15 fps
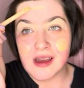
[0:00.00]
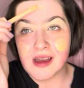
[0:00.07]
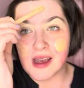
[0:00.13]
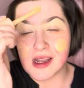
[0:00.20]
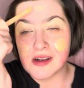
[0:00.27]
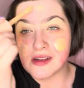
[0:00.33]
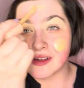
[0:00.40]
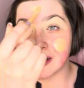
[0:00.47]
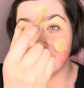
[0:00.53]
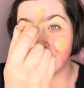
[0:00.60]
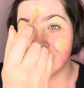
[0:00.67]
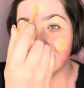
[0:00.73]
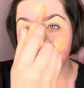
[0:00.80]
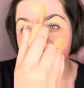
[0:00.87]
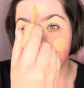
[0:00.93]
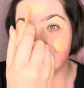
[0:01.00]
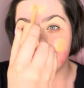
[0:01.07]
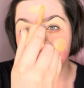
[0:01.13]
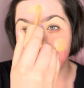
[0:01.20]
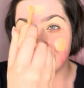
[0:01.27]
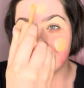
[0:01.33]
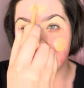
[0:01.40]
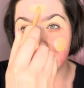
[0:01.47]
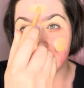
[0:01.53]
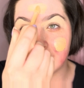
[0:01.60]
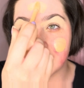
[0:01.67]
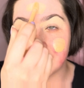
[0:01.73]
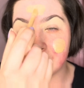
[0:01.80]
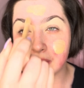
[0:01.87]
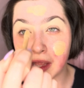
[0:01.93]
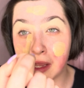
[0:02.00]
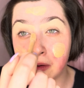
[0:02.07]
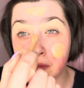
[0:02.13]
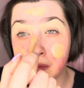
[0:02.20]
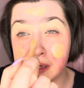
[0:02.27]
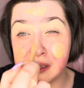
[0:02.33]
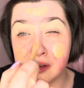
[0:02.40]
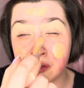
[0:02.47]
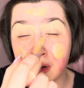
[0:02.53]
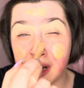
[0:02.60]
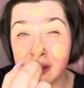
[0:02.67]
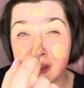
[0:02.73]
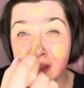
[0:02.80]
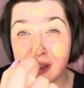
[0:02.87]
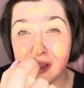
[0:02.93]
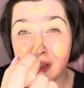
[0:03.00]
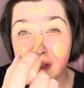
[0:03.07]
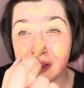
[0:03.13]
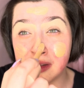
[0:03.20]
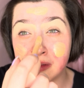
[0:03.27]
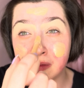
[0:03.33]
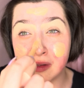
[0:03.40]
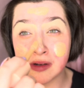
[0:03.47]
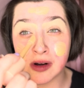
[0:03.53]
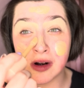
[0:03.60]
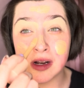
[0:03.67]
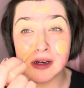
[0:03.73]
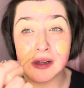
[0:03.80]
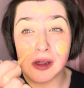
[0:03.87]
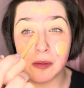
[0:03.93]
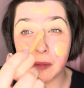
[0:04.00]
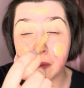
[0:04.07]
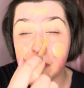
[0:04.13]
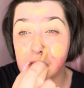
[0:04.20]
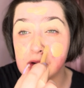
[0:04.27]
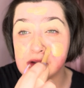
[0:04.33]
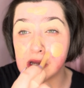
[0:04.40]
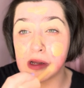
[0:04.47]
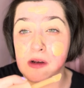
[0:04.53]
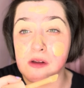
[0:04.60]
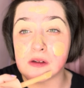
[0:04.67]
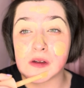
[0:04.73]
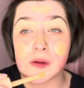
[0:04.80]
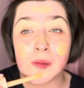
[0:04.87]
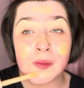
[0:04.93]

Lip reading: I just love this, so I just feel like I don't need to try the Charlotte Tilbury because I just